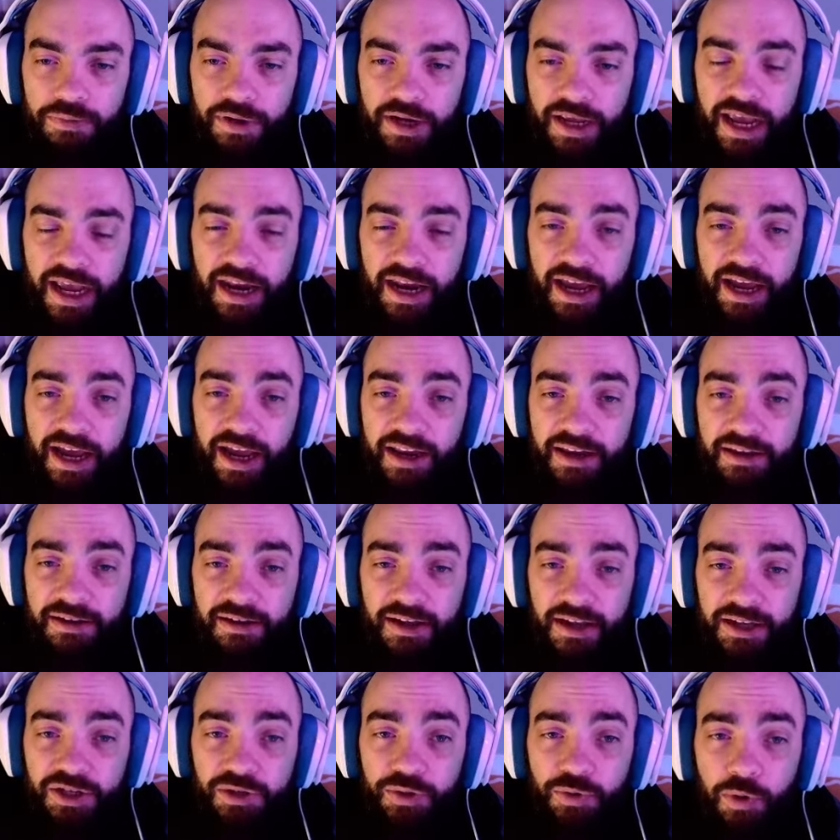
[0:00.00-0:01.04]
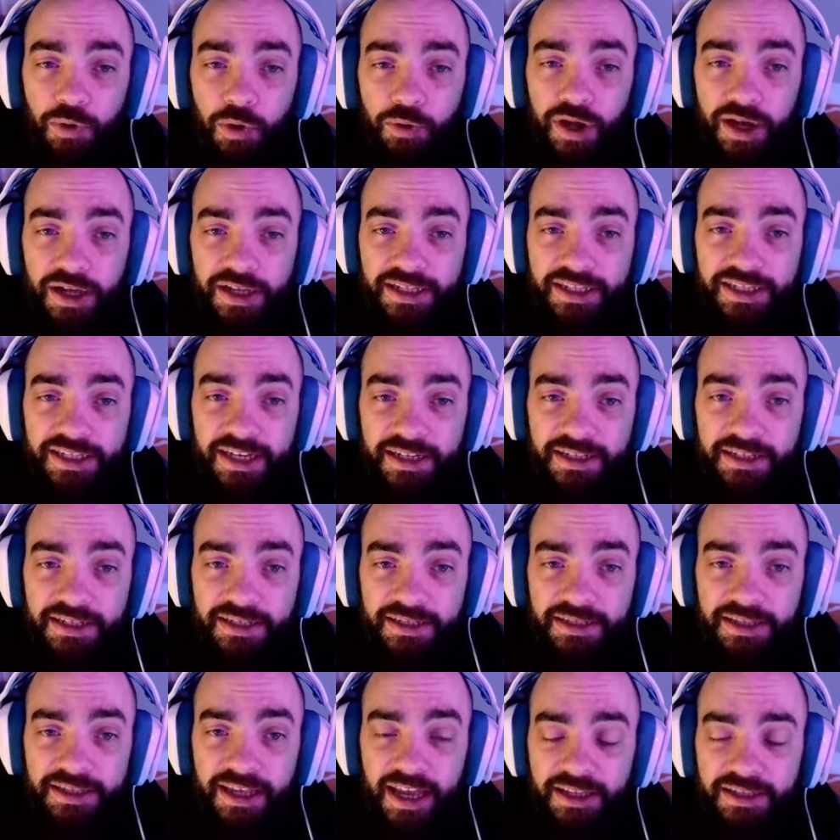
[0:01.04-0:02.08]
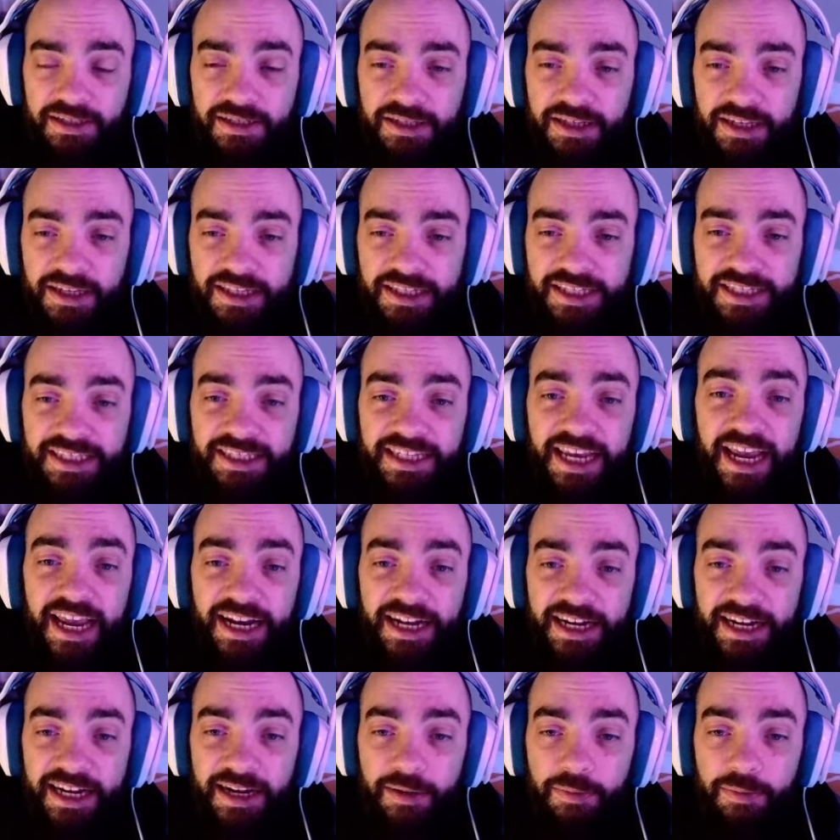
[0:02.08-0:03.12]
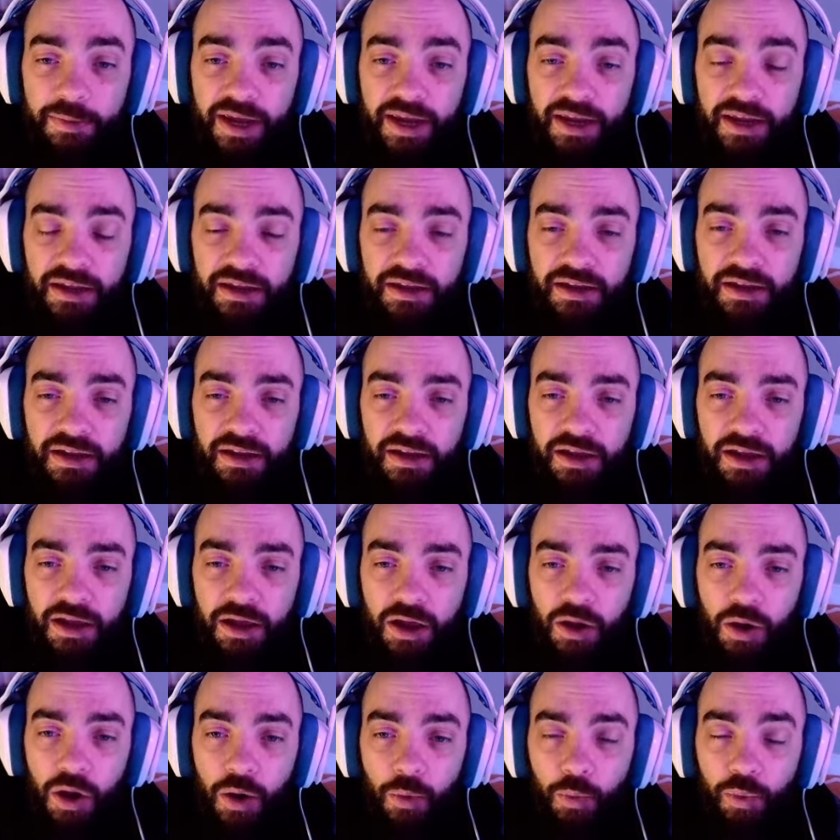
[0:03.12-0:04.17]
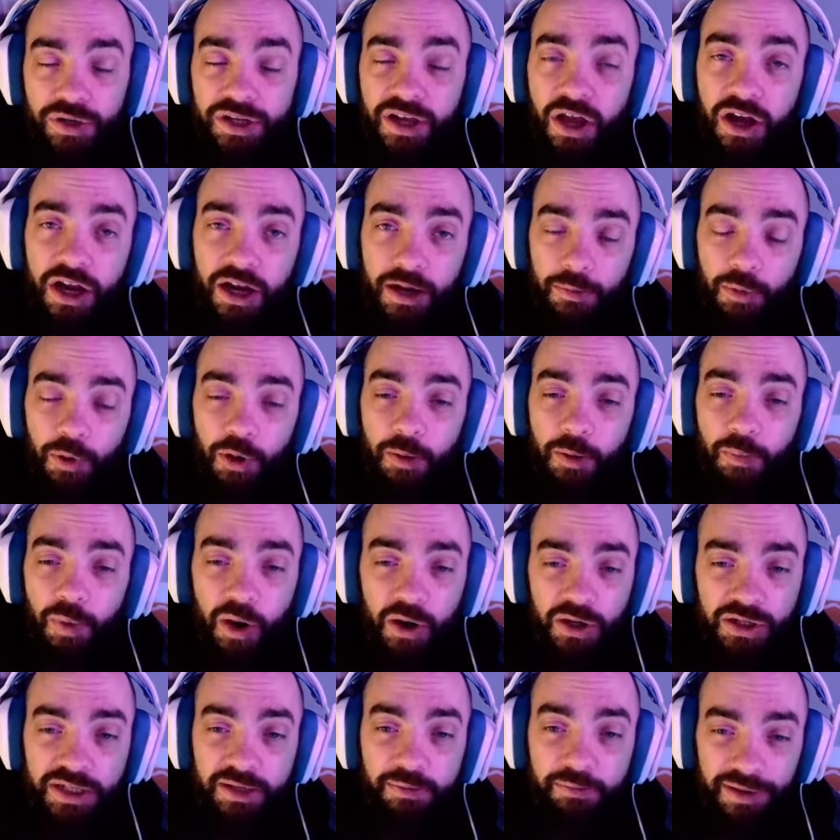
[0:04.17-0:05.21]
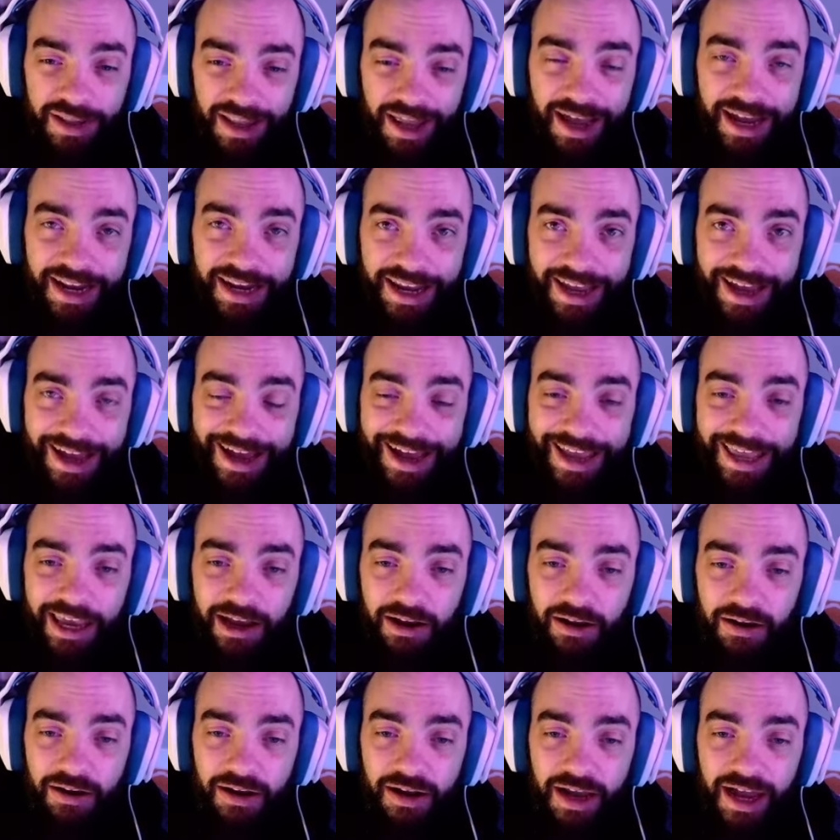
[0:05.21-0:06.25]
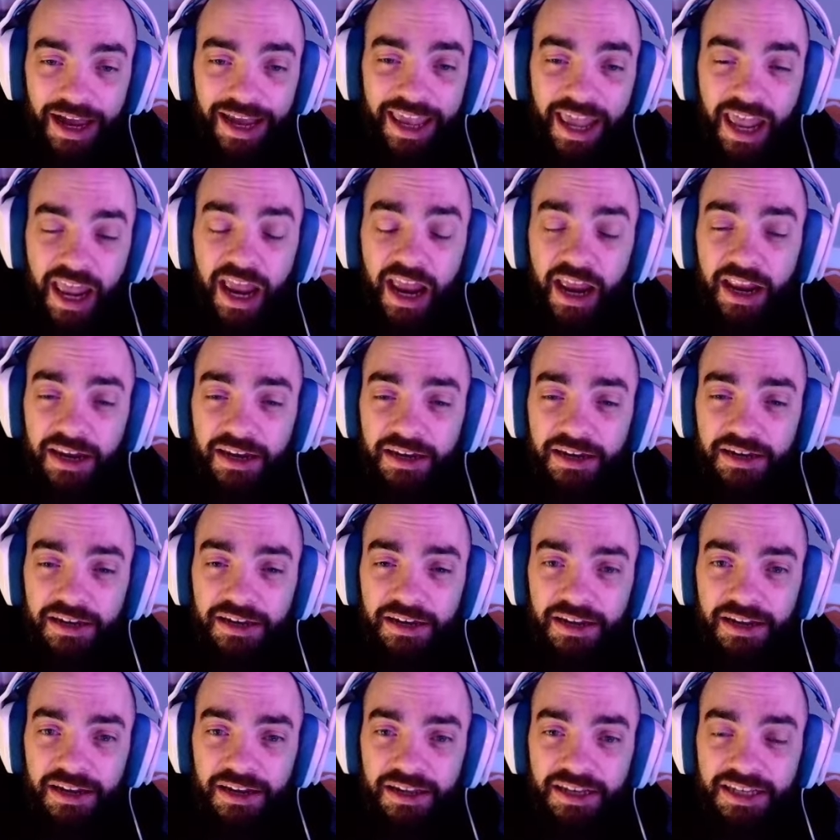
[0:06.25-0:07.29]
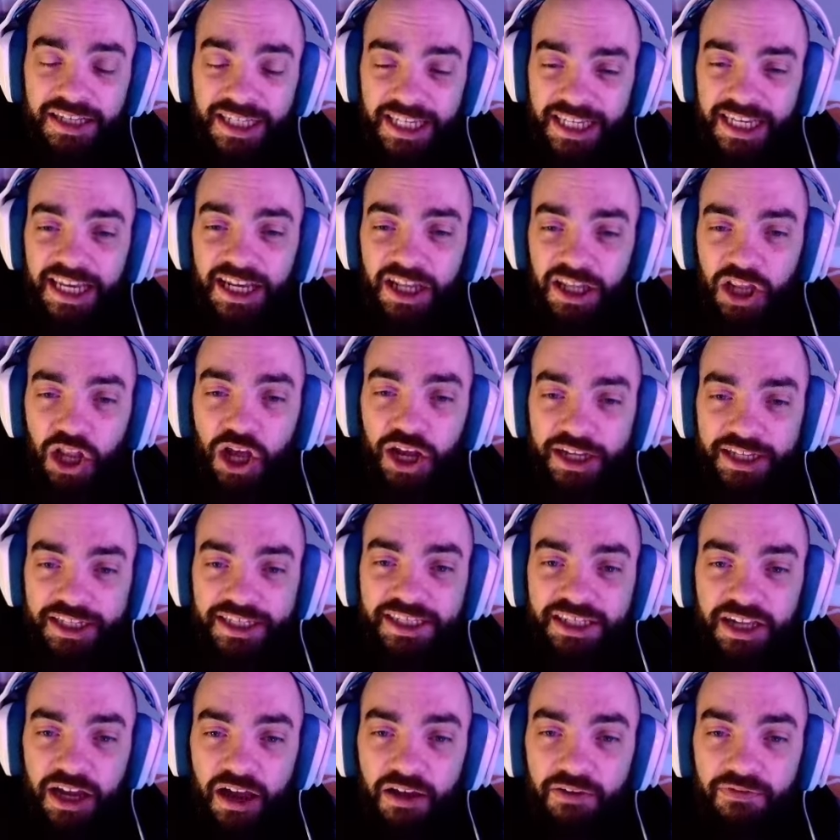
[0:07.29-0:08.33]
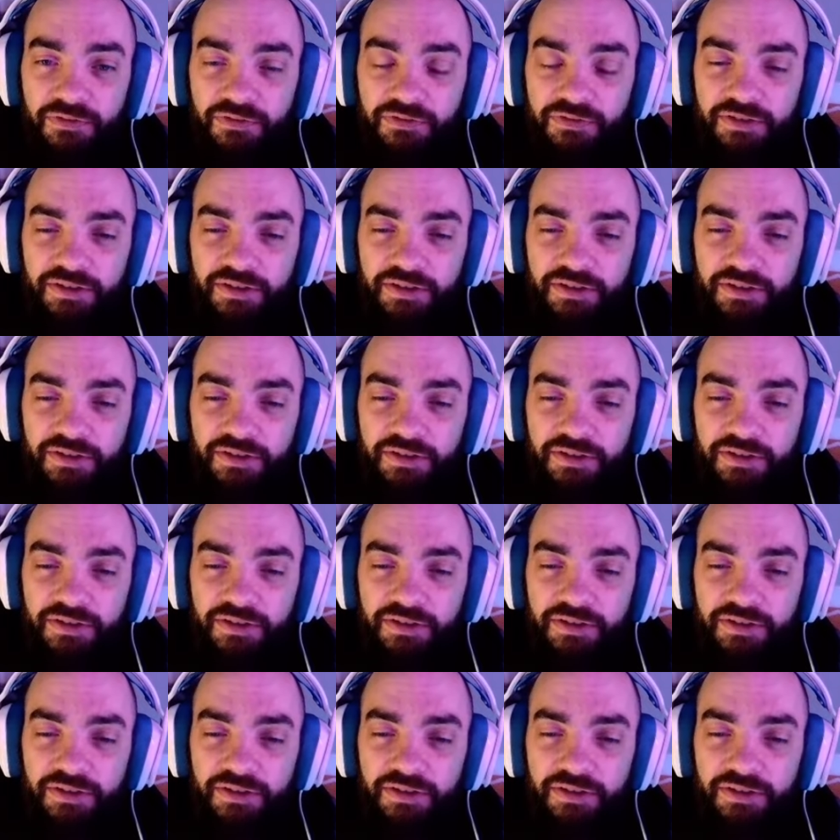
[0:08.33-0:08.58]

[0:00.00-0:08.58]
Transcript: But again, I got 2096s. That's insanity to me. We're talking about a partially blind guy here. I can't see a lot of stuff.